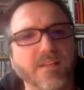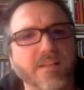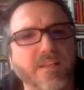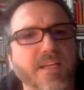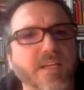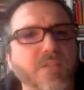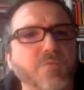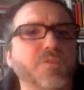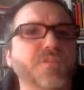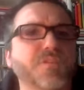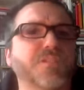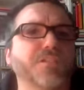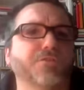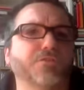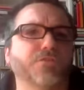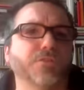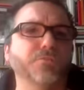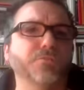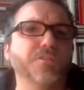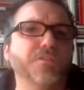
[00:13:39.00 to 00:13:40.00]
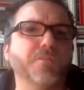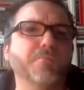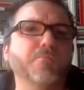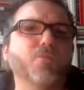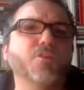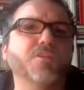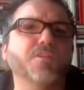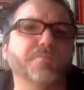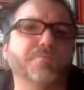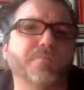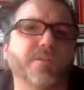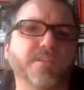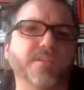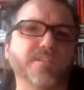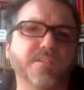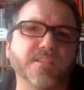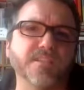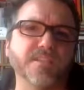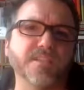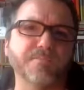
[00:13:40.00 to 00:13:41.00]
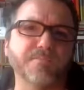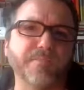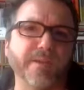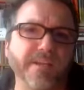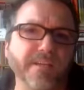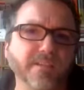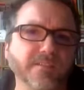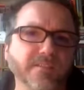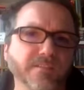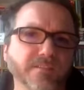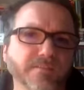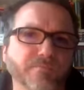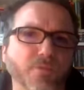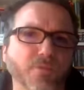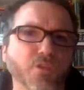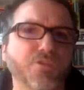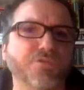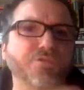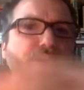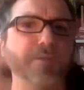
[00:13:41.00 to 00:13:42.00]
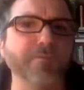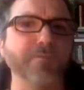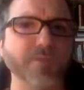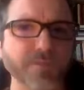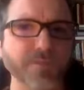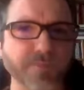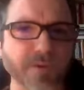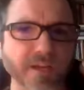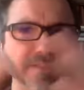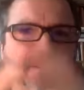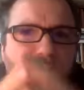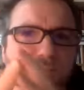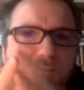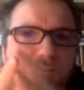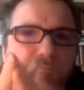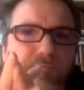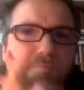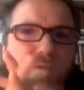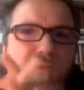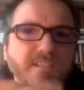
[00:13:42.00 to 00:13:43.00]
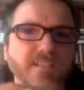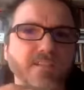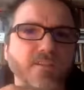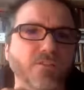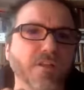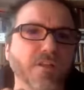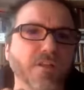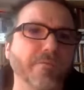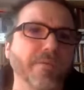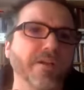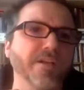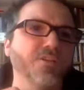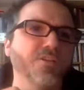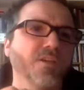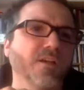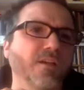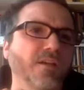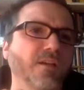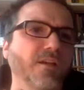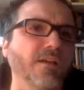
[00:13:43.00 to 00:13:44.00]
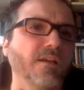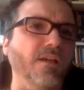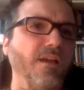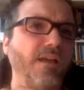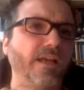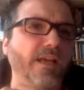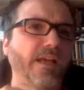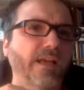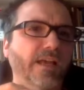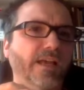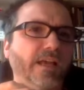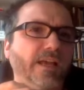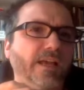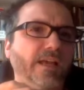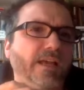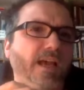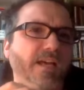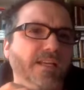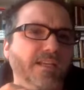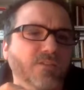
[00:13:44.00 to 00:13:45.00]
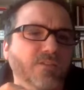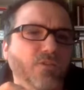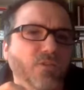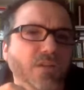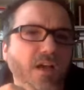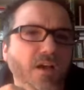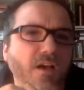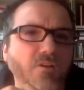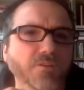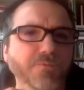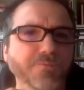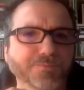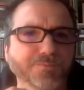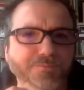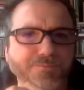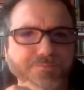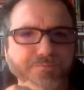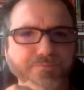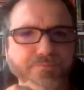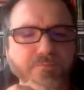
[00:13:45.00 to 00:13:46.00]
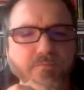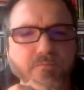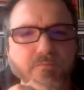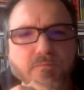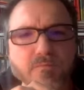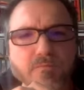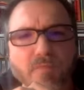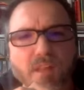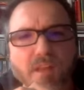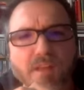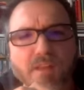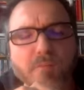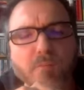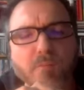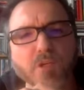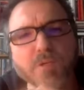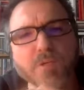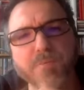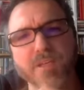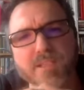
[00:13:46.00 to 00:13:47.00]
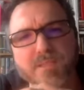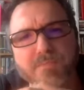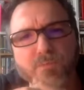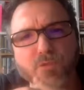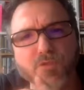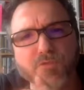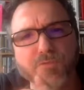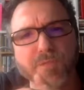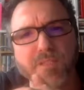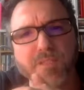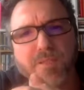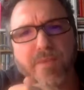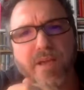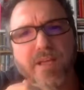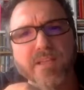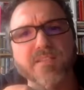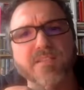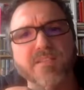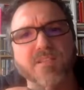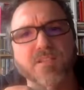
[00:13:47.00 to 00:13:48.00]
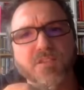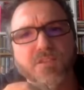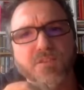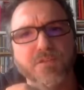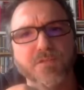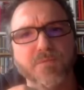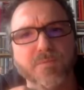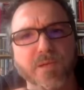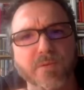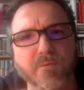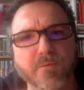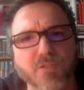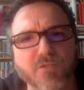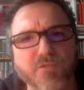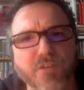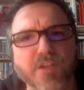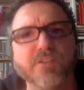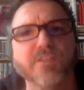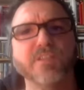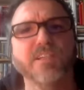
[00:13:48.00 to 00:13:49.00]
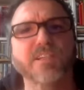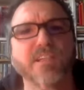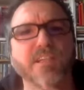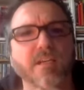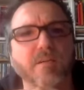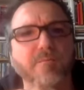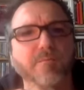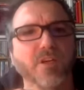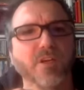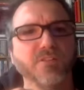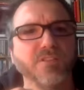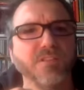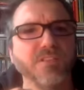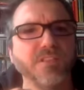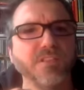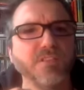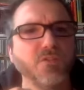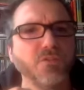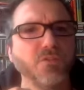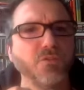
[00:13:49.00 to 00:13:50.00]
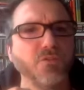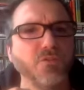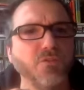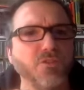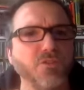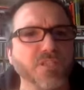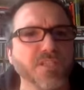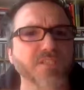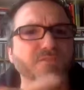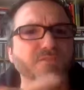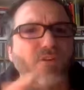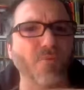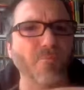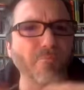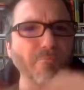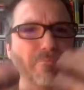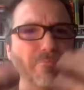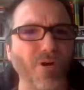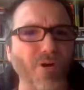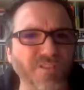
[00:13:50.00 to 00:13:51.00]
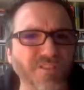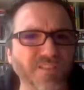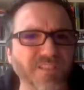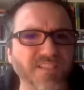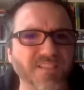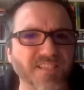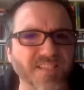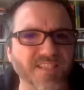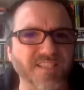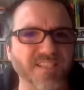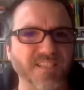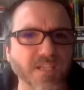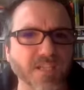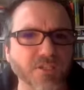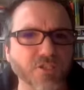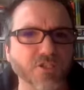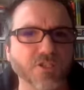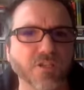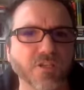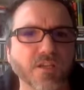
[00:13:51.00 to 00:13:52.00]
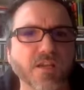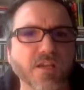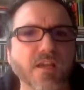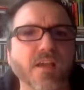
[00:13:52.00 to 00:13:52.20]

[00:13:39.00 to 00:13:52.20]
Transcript: The case was different with the municipalism in Spain, most famous by the Barcelona major Ada Colau. The municipalist movement in many cities of Spain was very clear about the need to transform politics as such